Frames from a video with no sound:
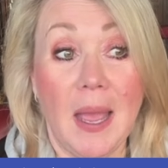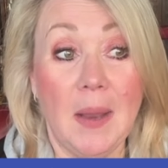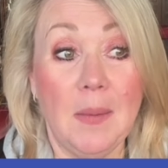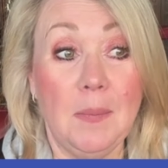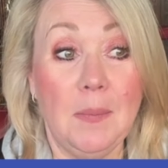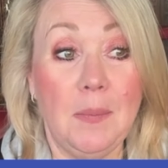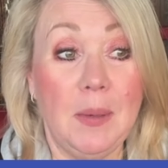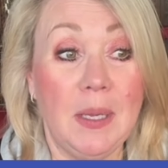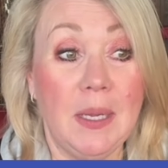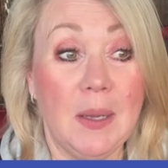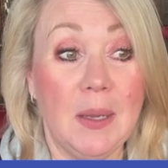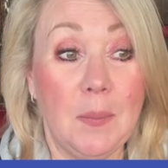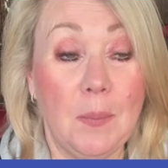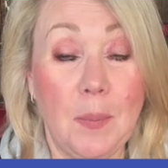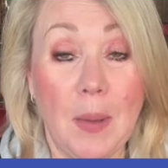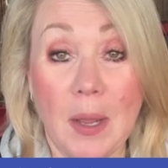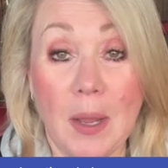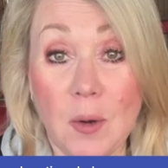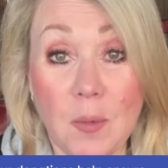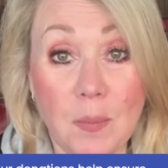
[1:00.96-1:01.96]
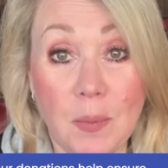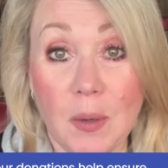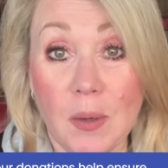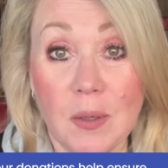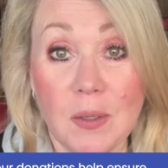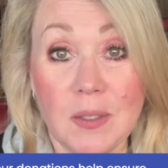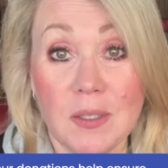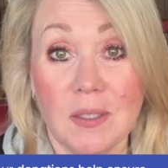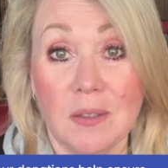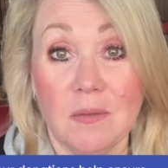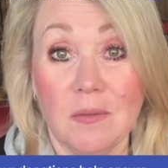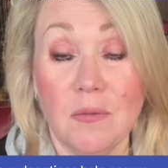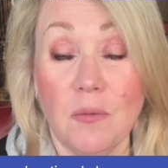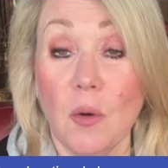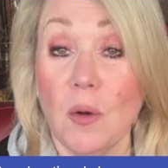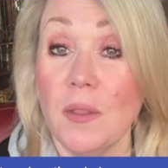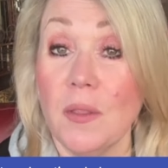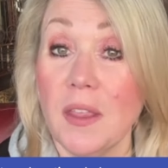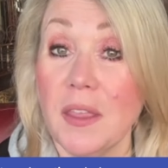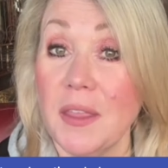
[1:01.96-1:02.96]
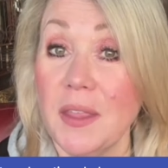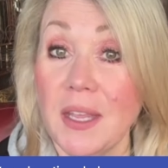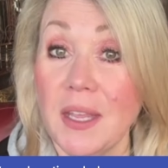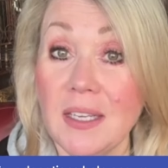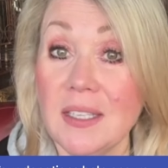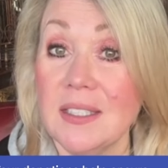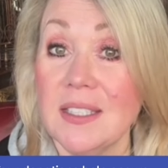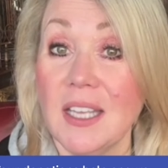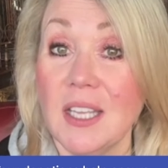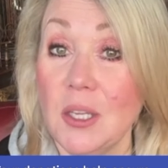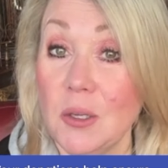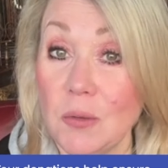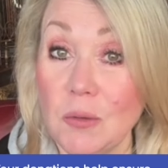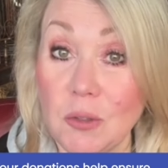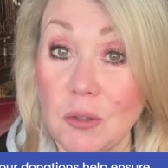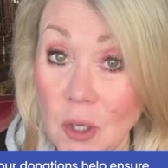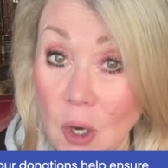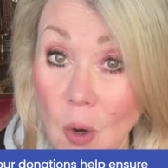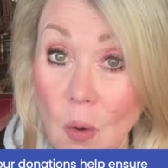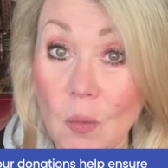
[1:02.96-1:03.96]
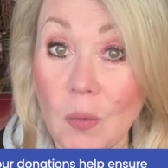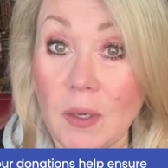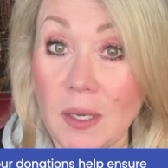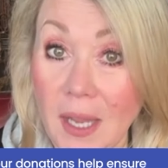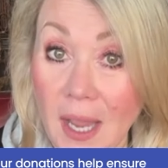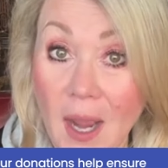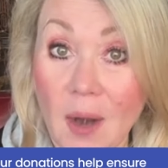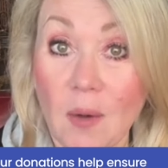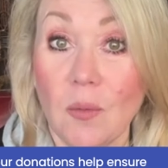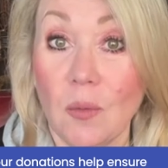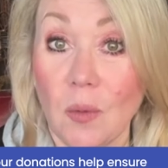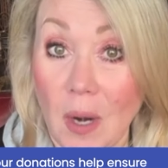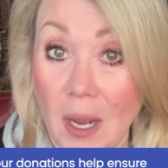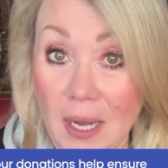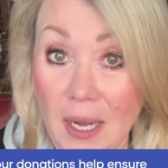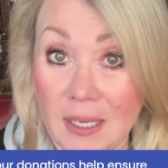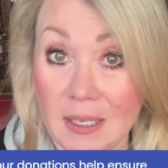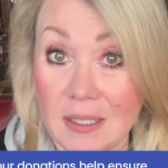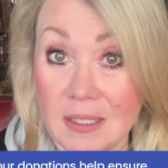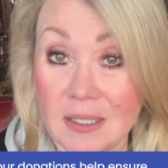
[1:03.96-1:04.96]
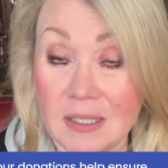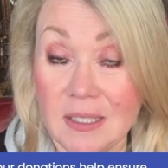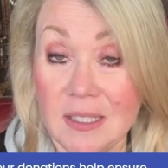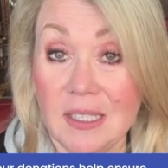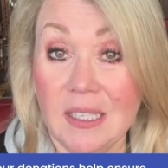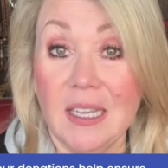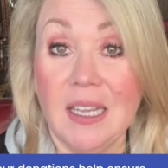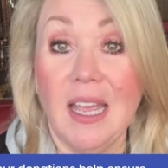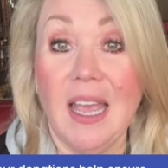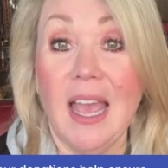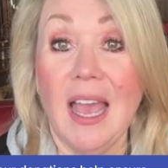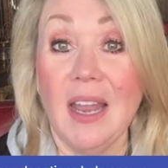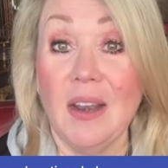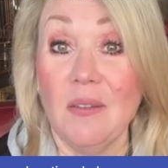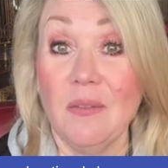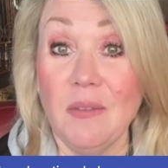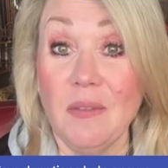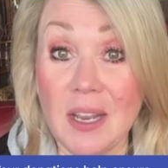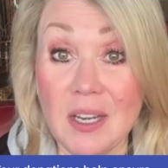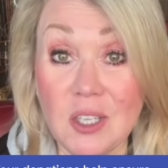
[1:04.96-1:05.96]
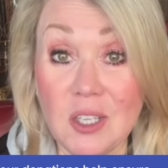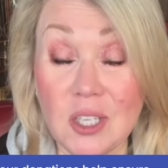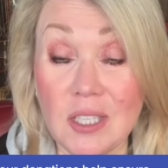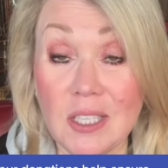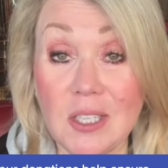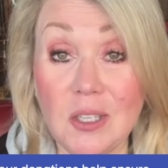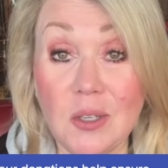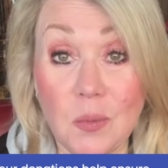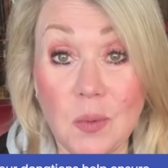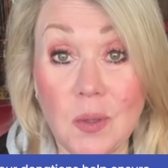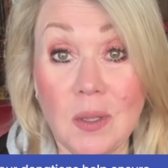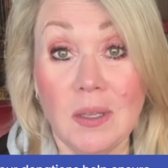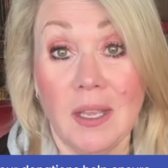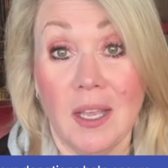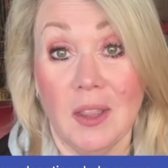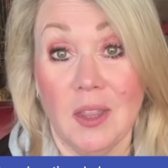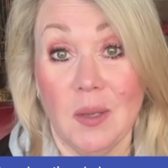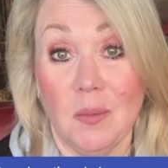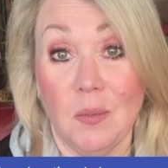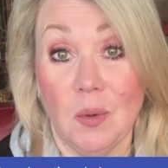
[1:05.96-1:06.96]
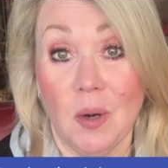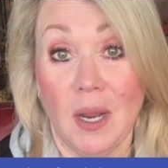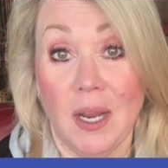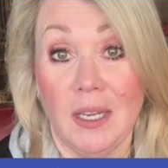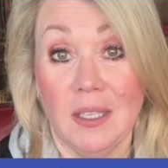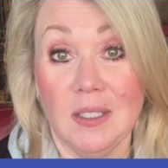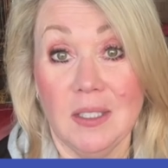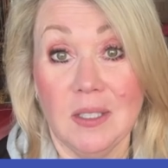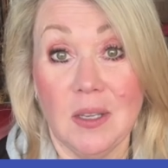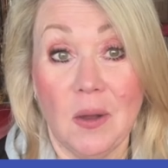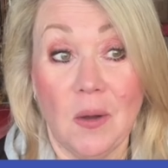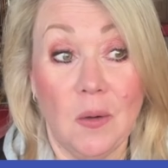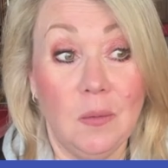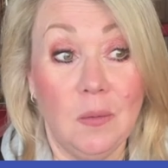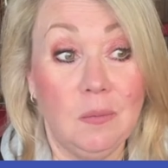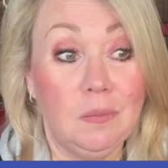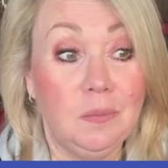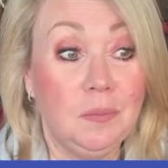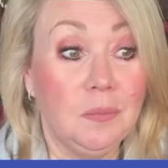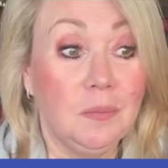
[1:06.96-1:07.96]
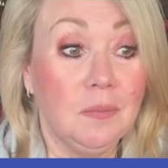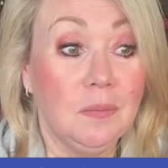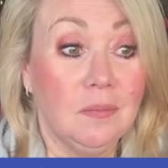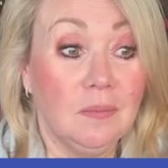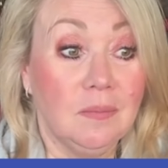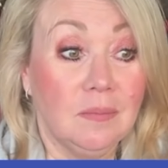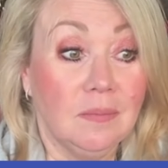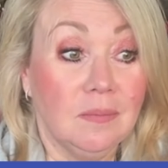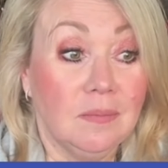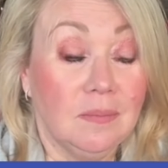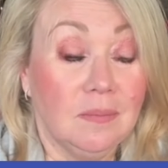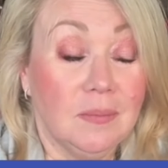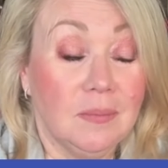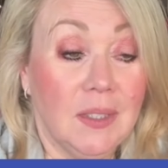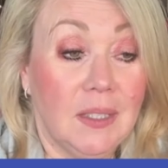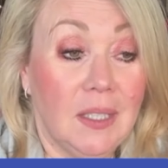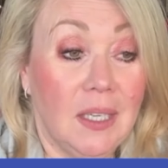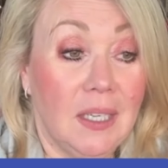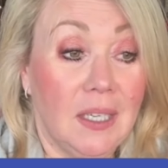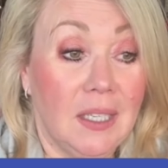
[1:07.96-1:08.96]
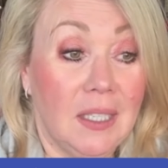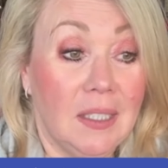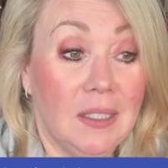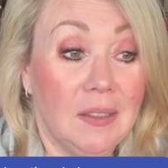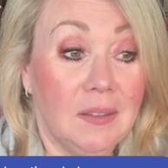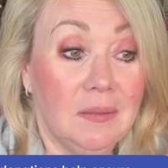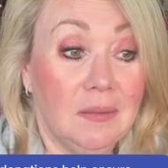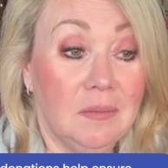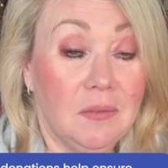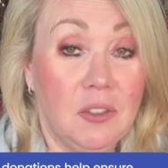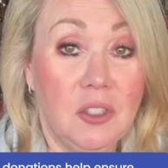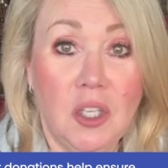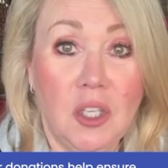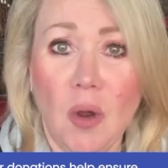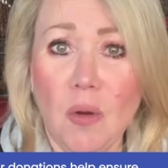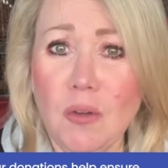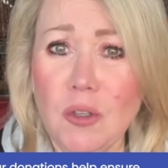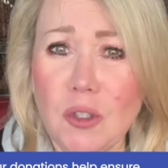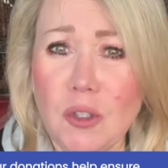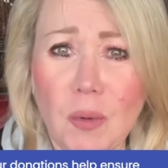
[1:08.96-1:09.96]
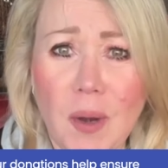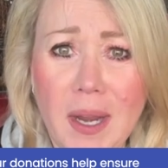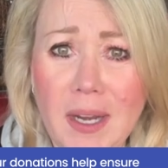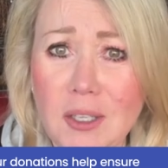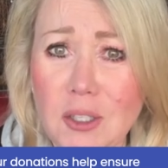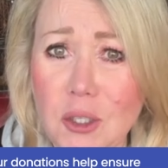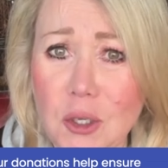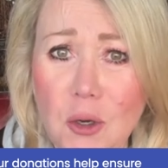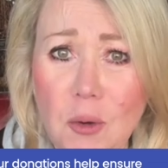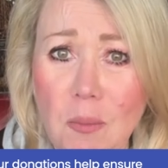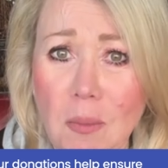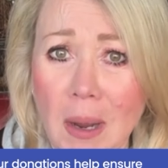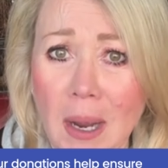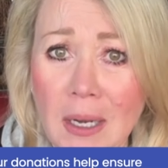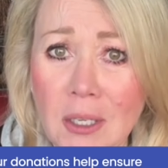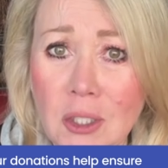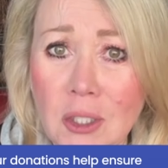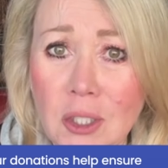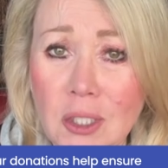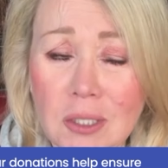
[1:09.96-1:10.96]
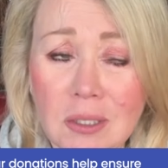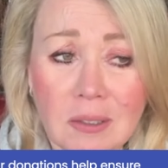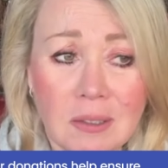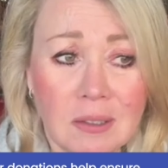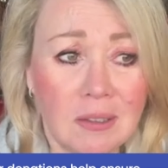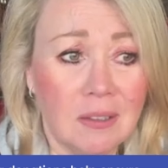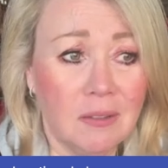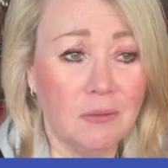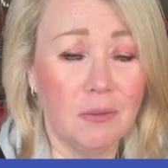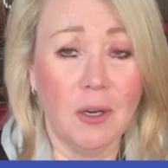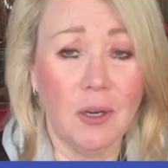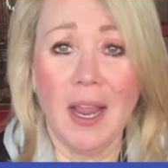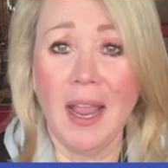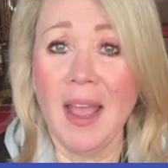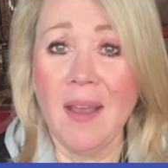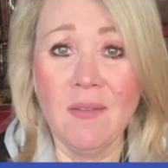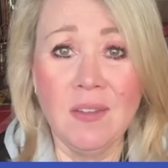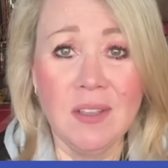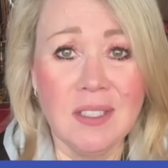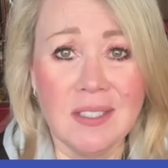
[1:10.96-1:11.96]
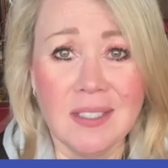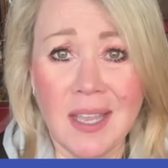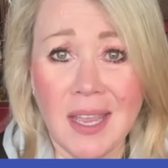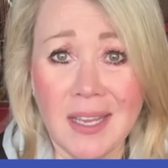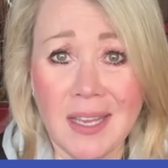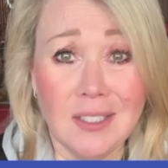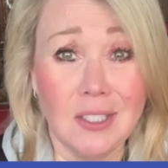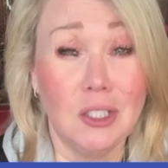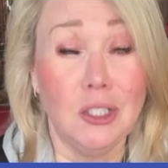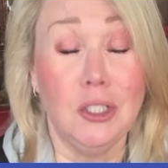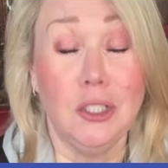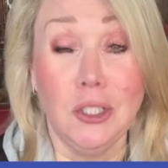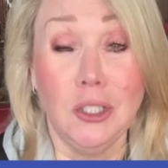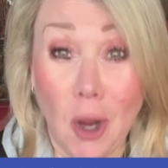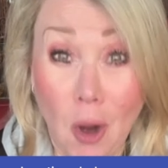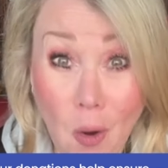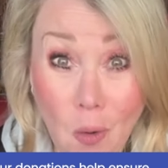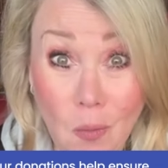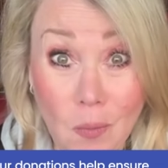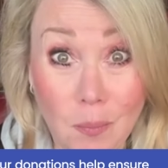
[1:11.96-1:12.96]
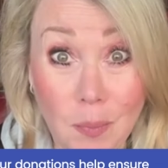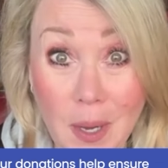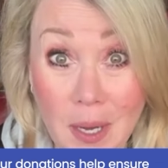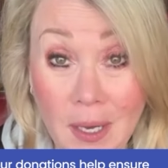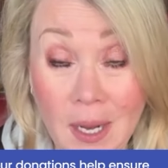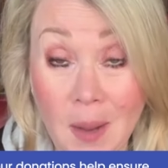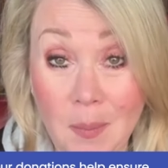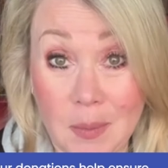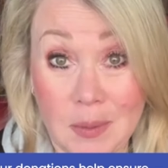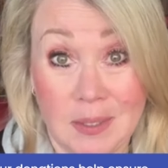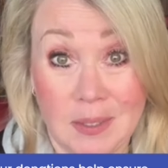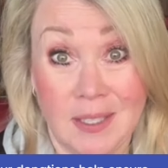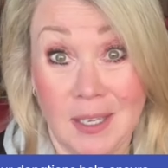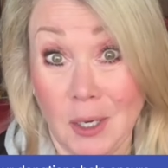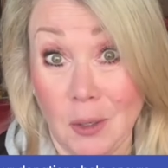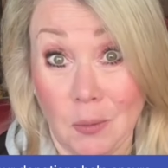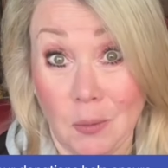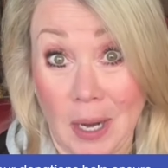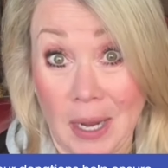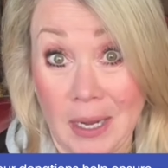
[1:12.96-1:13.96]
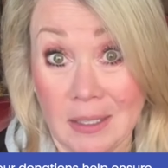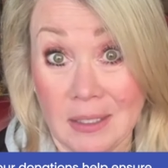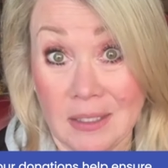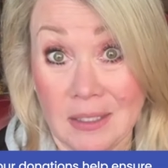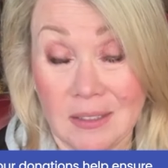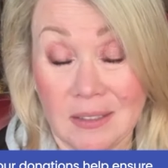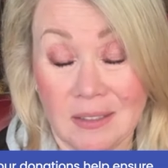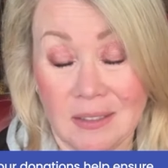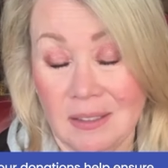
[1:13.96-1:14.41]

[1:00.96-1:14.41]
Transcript: and be a better person for the things that you don't get right. And eventually you will get them right. So uh, don't drink too much. For heaven's sakes, don't pick up a cigarette.